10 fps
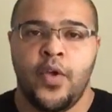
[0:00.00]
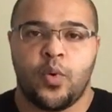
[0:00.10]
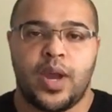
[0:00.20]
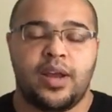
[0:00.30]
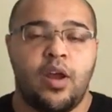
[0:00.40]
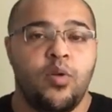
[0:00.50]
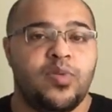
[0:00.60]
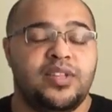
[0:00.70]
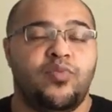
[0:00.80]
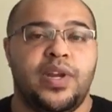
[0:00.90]
Quick note,
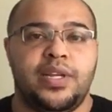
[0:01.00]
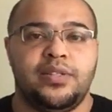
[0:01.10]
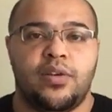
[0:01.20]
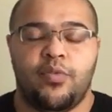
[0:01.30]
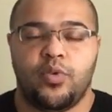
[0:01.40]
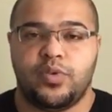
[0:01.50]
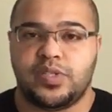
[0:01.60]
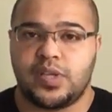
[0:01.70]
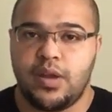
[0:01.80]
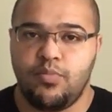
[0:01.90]
these readings are for your
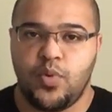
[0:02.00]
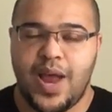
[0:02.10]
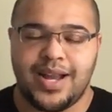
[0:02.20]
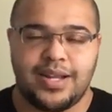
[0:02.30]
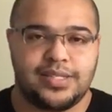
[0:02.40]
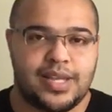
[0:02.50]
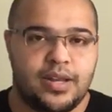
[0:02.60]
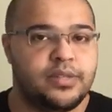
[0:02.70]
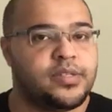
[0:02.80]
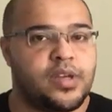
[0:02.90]
sun, moon and
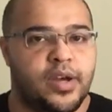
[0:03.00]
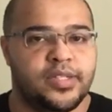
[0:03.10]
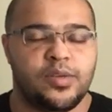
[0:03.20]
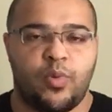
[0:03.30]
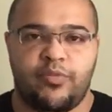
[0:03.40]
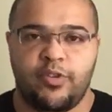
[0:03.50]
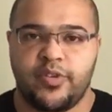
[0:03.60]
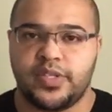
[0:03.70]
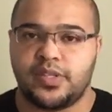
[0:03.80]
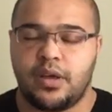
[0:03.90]
ascendant signs. So whether you're
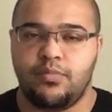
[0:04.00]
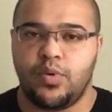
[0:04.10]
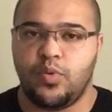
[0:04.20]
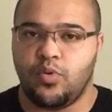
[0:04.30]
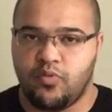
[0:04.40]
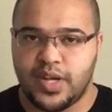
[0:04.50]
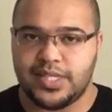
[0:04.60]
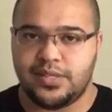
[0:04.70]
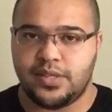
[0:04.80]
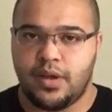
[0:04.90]
a sun, moon or
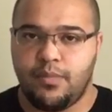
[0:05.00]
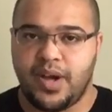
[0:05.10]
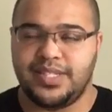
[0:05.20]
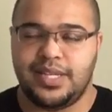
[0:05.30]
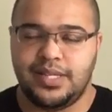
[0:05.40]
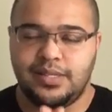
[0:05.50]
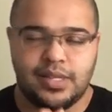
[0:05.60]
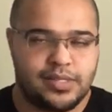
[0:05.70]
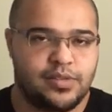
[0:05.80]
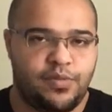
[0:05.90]
rising sign Pisces,
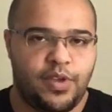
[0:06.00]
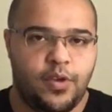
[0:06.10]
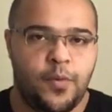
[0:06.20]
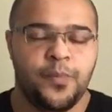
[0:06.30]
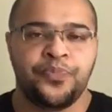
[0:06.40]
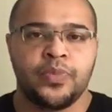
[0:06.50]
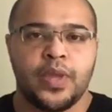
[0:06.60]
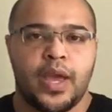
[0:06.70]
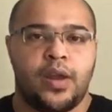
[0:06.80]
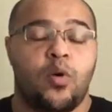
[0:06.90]
this is for you.
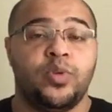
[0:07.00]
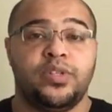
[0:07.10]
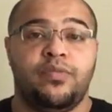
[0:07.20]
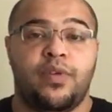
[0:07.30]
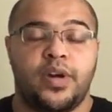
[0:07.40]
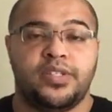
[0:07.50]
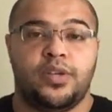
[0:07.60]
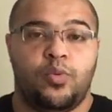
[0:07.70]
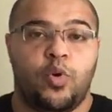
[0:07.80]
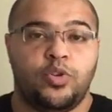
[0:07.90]
And I always advise that
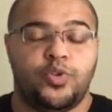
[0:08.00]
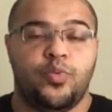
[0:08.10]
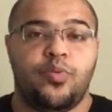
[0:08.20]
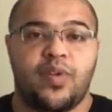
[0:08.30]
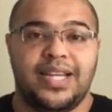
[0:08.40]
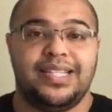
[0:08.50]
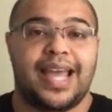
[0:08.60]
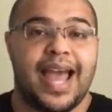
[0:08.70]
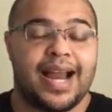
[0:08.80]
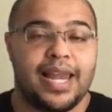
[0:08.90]
you watch all three to
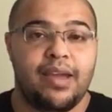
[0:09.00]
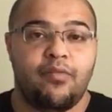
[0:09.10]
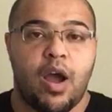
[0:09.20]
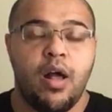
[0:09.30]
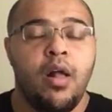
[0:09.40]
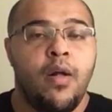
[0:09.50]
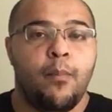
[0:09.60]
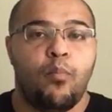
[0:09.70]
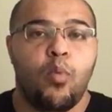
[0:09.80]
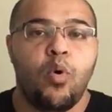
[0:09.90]
get a clearer,
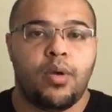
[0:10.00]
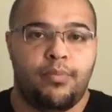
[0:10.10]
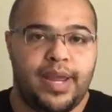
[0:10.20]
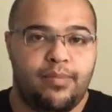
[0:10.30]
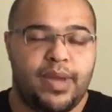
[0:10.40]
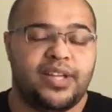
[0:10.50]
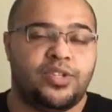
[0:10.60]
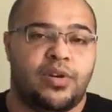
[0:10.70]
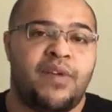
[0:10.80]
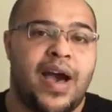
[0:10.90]
more complete
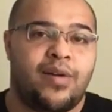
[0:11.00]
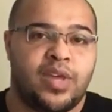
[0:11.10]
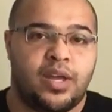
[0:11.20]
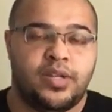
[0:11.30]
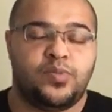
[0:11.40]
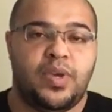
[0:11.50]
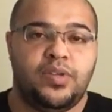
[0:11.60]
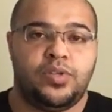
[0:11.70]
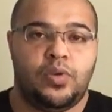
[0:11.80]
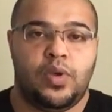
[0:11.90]
picture of how they're going to speak
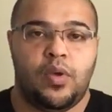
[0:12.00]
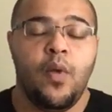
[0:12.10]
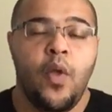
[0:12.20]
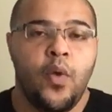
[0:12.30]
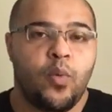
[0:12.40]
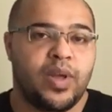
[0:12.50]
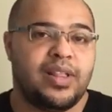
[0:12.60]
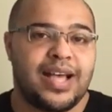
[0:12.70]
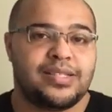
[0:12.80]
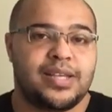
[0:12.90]
to you. With
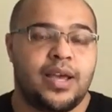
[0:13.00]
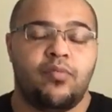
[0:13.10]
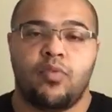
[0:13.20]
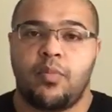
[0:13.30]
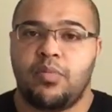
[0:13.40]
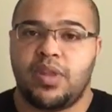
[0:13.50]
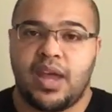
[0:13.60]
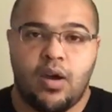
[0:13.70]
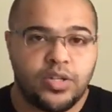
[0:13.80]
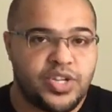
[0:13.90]
that said, remember they
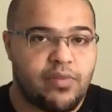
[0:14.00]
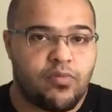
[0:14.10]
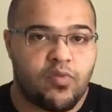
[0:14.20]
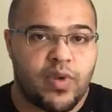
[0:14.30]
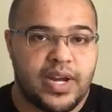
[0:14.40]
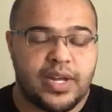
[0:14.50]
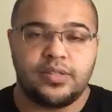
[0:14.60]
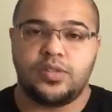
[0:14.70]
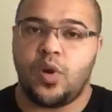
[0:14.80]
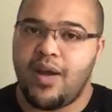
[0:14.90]
are general
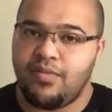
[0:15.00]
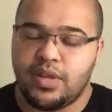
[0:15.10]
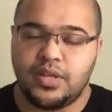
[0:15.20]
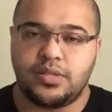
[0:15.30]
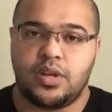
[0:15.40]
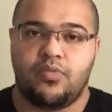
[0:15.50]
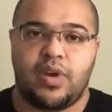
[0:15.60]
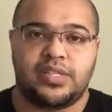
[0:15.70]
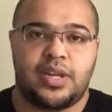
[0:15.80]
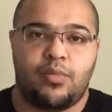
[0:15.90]
readings. Not everything's going to
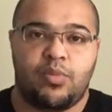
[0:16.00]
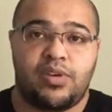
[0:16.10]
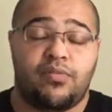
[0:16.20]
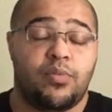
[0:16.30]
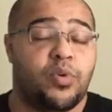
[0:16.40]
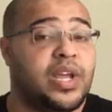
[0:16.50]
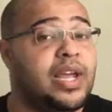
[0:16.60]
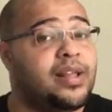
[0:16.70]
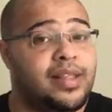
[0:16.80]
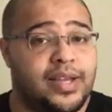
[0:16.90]
resonate with
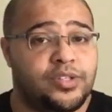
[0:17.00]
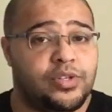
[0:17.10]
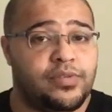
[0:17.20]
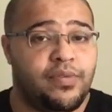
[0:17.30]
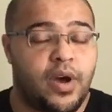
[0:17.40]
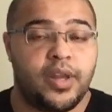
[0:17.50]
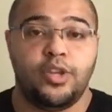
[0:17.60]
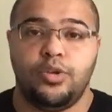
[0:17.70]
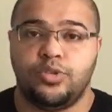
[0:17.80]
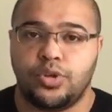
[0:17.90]
everybody and that is just fine.
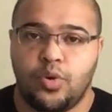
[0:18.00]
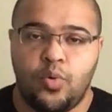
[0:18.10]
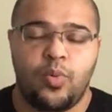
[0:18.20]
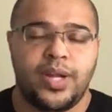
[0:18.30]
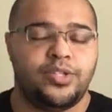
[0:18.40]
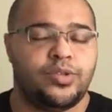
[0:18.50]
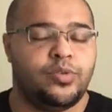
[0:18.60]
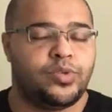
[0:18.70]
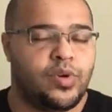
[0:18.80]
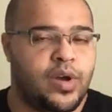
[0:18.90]
You should always
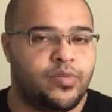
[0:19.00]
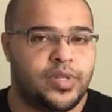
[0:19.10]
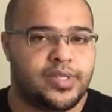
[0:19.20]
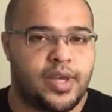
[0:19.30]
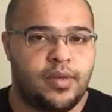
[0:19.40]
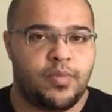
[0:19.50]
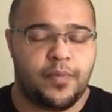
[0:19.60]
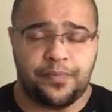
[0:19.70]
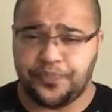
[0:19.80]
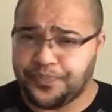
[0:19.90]
use your own
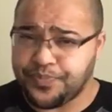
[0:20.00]
discernment.